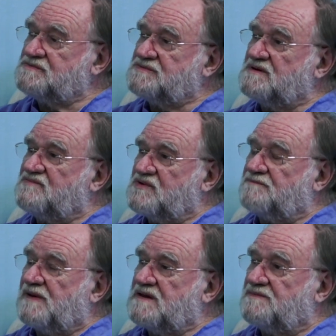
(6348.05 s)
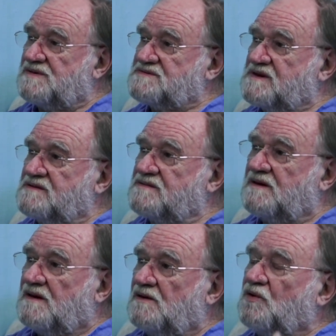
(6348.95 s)
delivering babies and
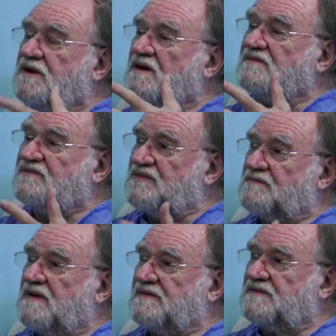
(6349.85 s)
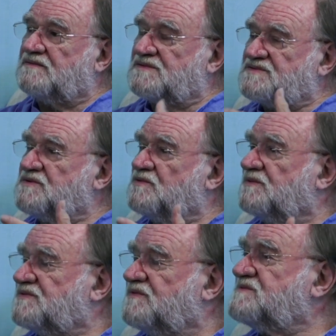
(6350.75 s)
looking after the mother and so
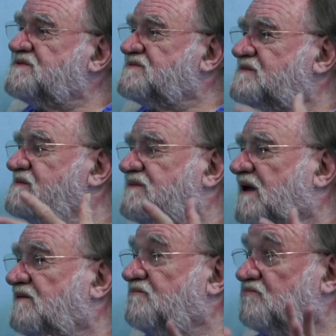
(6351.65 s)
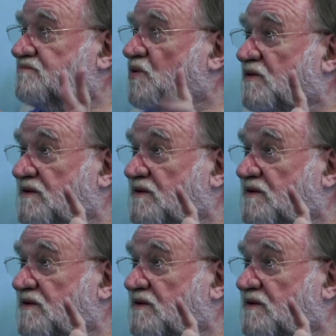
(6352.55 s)
on. So this is kind of quite a